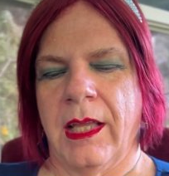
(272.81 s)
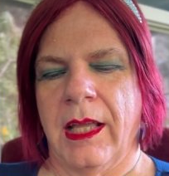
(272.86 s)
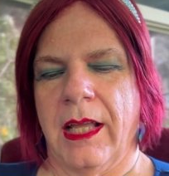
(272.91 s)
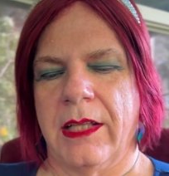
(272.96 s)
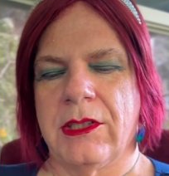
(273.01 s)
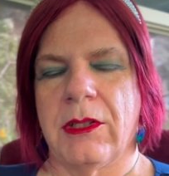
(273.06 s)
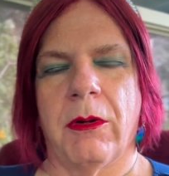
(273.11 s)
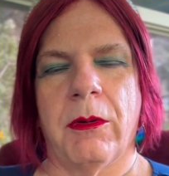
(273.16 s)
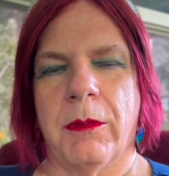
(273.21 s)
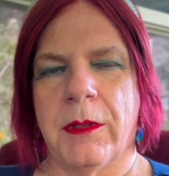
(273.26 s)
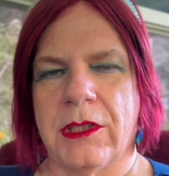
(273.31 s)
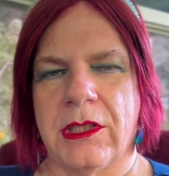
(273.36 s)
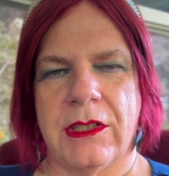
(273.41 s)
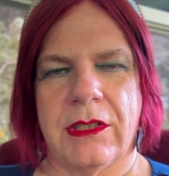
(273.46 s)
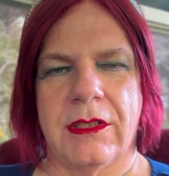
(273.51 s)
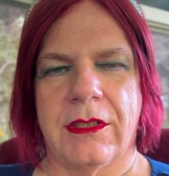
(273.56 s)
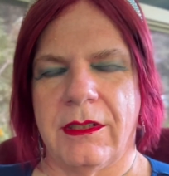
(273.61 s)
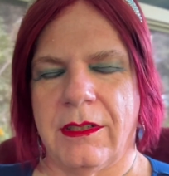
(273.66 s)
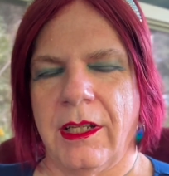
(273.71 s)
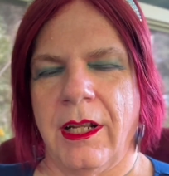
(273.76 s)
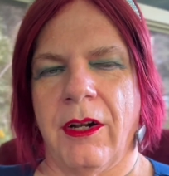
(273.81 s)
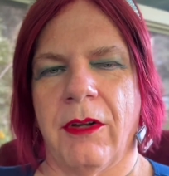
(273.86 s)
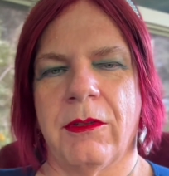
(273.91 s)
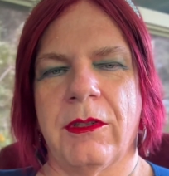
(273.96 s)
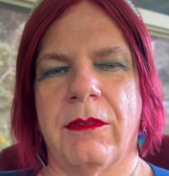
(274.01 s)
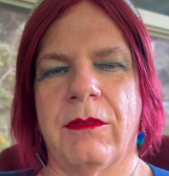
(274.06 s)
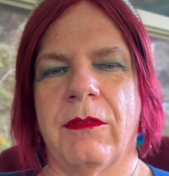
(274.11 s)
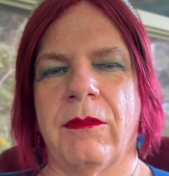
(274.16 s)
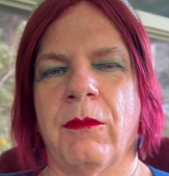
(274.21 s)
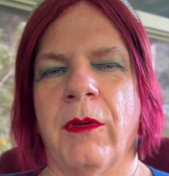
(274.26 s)
And so it was,
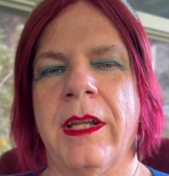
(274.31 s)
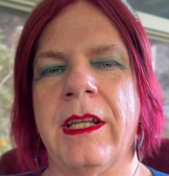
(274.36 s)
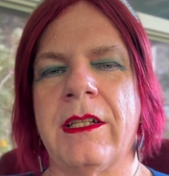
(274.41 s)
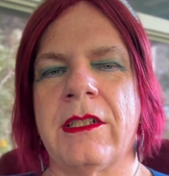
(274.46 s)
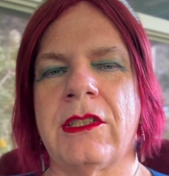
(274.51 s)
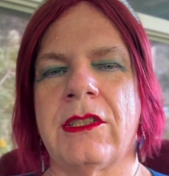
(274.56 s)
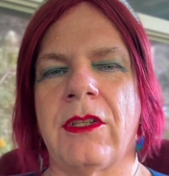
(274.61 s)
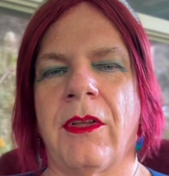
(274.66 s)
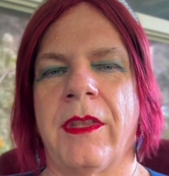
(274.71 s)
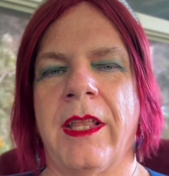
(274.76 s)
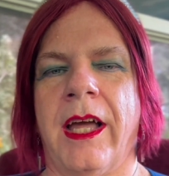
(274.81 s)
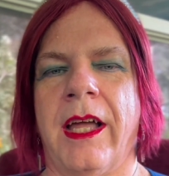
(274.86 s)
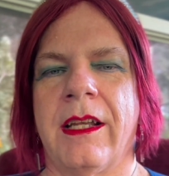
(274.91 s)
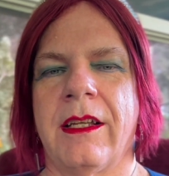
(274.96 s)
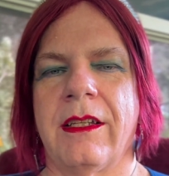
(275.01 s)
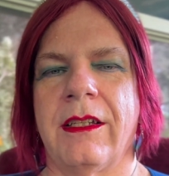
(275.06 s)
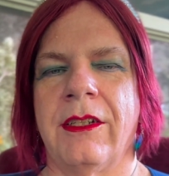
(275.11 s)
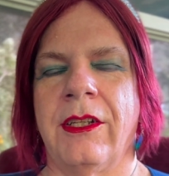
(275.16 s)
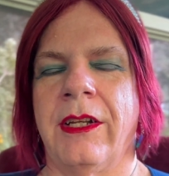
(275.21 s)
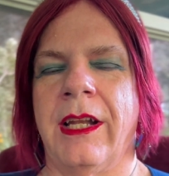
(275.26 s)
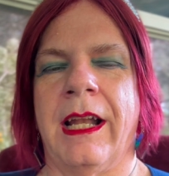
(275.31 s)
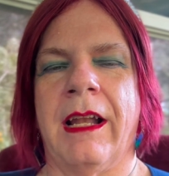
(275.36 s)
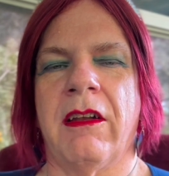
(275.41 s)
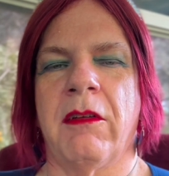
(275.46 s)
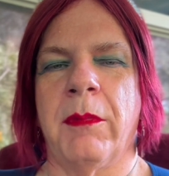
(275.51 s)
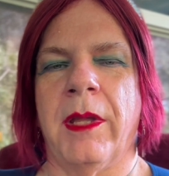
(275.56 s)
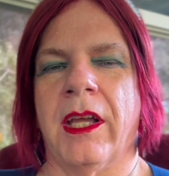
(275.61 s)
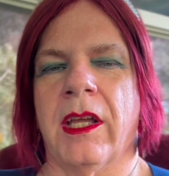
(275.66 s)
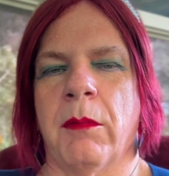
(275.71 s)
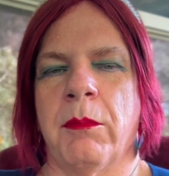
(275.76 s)
written so that you didn't have to
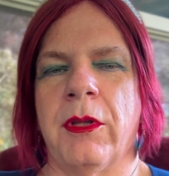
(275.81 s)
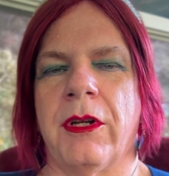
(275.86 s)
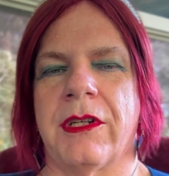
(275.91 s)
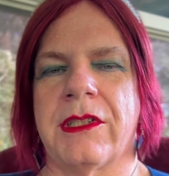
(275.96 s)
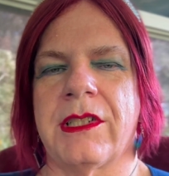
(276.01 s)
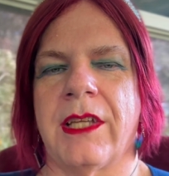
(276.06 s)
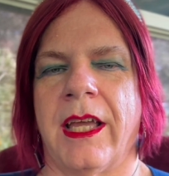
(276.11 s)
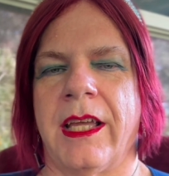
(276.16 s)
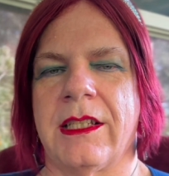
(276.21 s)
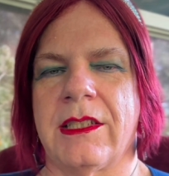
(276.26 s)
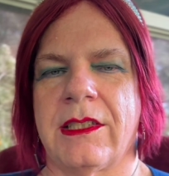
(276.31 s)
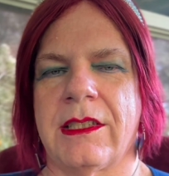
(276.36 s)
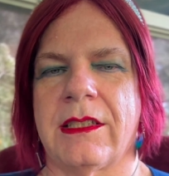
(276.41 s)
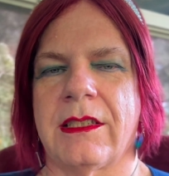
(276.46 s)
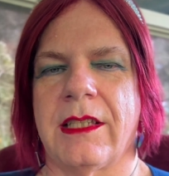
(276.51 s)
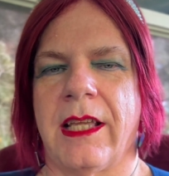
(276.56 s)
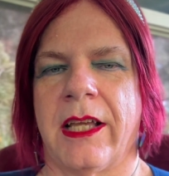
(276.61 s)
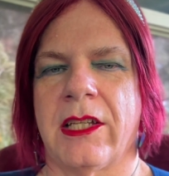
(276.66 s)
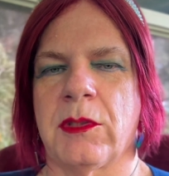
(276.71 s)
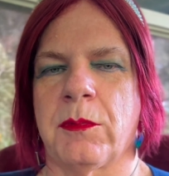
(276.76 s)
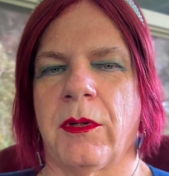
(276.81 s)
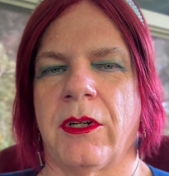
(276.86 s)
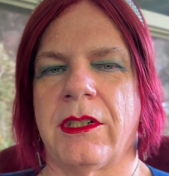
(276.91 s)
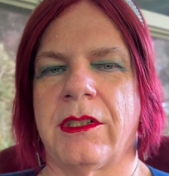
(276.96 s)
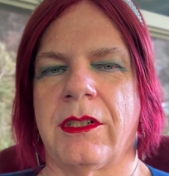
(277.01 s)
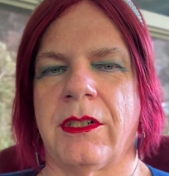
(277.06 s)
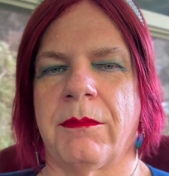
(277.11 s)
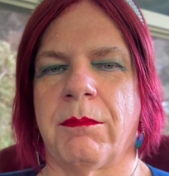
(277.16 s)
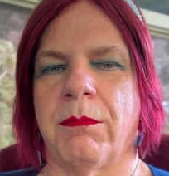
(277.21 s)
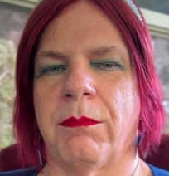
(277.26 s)
be a computer science expert
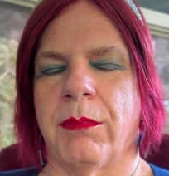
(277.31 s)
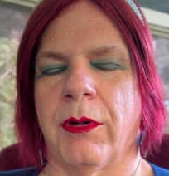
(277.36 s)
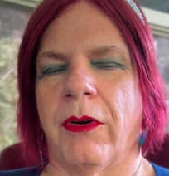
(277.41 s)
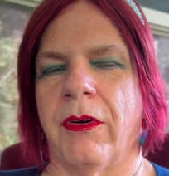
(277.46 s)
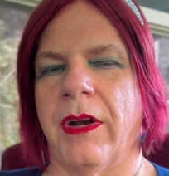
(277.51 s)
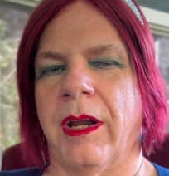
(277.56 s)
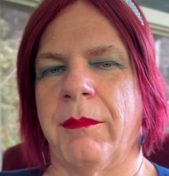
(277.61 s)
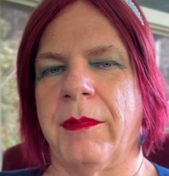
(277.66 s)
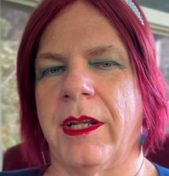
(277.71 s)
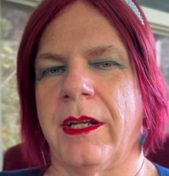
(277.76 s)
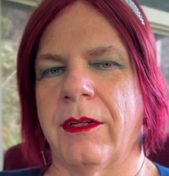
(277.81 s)
to program it.